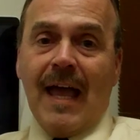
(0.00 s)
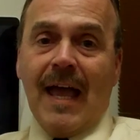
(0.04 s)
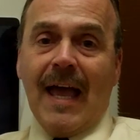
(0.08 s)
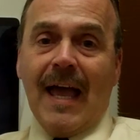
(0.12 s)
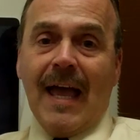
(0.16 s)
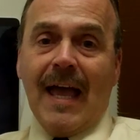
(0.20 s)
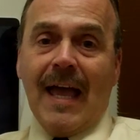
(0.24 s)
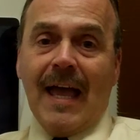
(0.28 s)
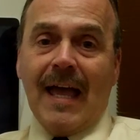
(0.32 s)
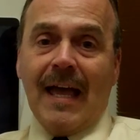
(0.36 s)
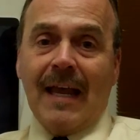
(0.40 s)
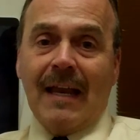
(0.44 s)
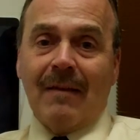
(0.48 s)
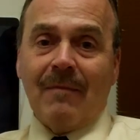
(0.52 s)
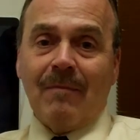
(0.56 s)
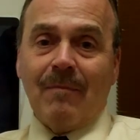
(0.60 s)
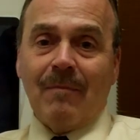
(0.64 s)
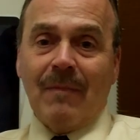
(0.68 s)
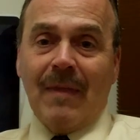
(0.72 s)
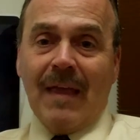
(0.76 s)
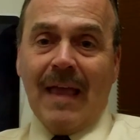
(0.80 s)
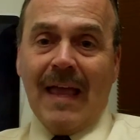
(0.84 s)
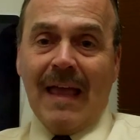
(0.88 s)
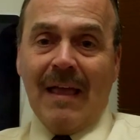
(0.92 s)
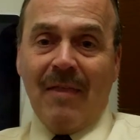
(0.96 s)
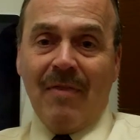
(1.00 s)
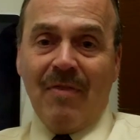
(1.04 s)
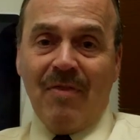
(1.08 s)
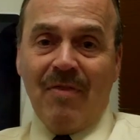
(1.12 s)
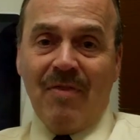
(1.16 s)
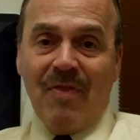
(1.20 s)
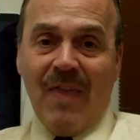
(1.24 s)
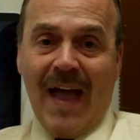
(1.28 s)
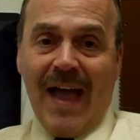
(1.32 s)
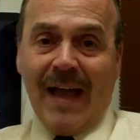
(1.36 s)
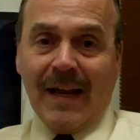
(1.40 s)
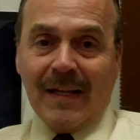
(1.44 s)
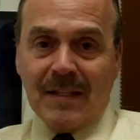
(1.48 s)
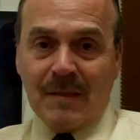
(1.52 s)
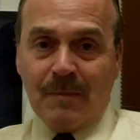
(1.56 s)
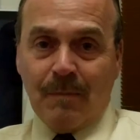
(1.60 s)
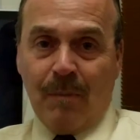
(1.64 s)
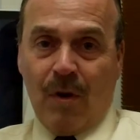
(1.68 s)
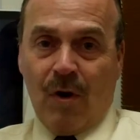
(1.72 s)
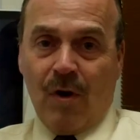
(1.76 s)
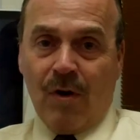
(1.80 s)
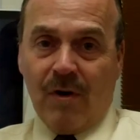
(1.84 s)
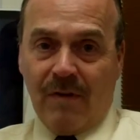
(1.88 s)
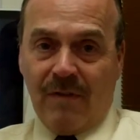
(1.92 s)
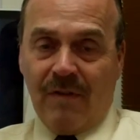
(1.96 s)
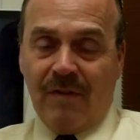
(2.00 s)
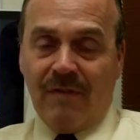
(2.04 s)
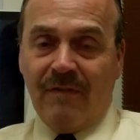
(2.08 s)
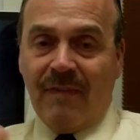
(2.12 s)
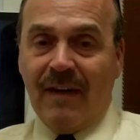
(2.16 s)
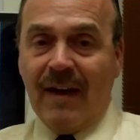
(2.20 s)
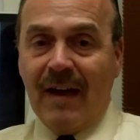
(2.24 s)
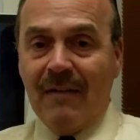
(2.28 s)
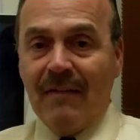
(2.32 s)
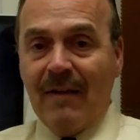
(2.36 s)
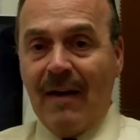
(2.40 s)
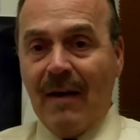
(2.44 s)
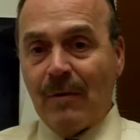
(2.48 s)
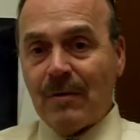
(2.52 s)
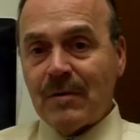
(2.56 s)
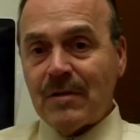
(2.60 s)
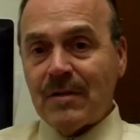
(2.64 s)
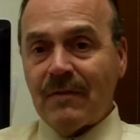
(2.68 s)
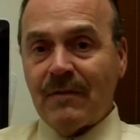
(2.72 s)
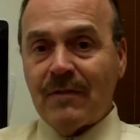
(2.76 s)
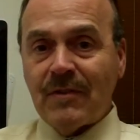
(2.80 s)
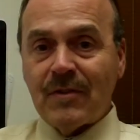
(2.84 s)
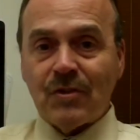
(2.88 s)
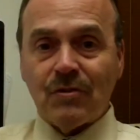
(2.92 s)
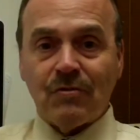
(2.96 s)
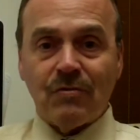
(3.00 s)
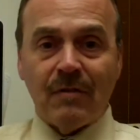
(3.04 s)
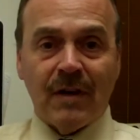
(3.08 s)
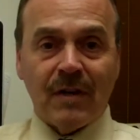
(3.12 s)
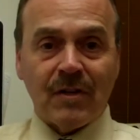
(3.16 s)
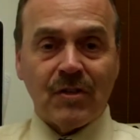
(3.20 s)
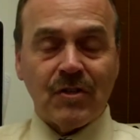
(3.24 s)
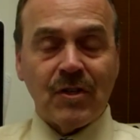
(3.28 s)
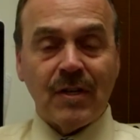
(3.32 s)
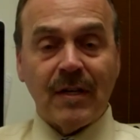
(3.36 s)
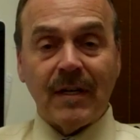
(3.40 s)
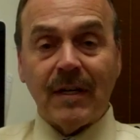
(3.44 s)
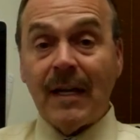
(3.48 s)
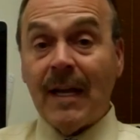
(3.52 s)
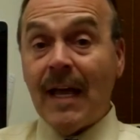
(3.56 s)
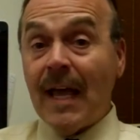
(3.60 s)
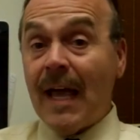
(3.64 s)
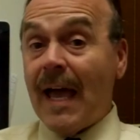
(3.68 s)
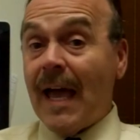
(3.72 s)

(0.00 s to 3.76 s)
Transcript: and that's part of the 5 hours of instruction.